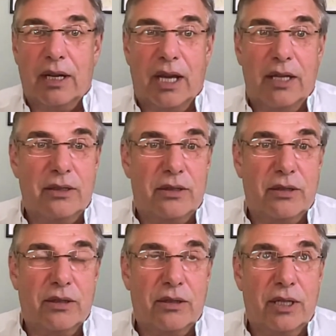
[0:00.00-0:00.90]
Right.
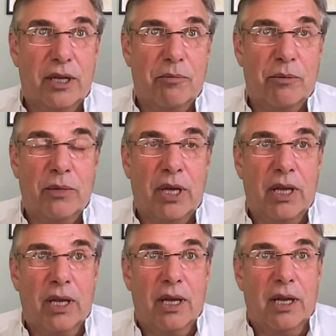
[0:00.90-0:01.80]
So
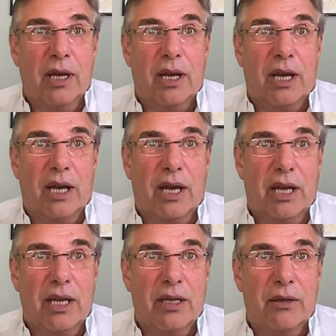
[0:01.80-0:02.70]

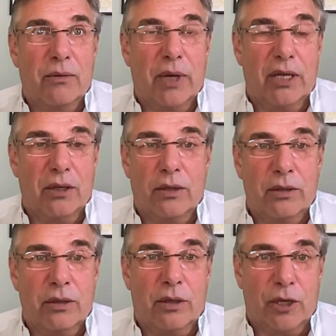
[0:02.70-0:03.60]
I went
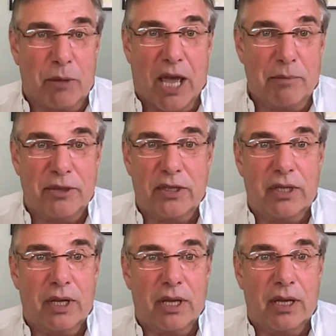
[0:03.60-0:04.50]
on Google Maps
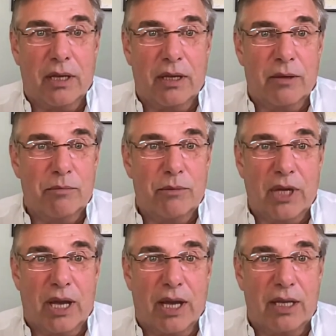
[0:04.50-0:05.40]

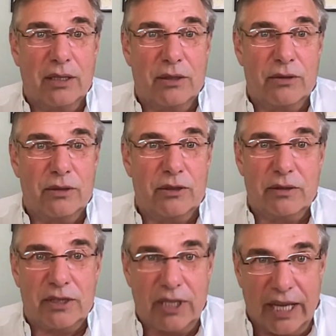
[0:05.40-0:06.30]
and
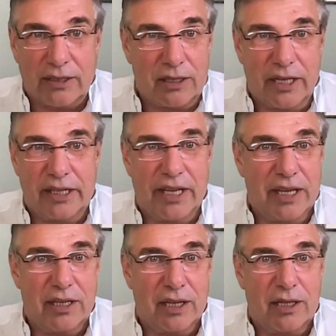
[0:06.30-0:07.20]
selected an
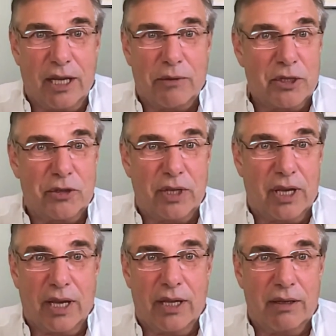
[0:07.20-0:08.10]
area that was
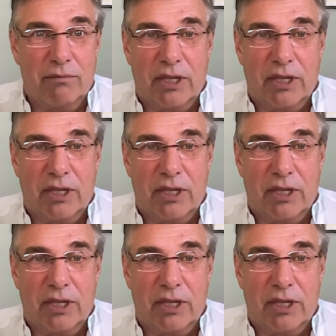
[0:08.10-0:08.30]
I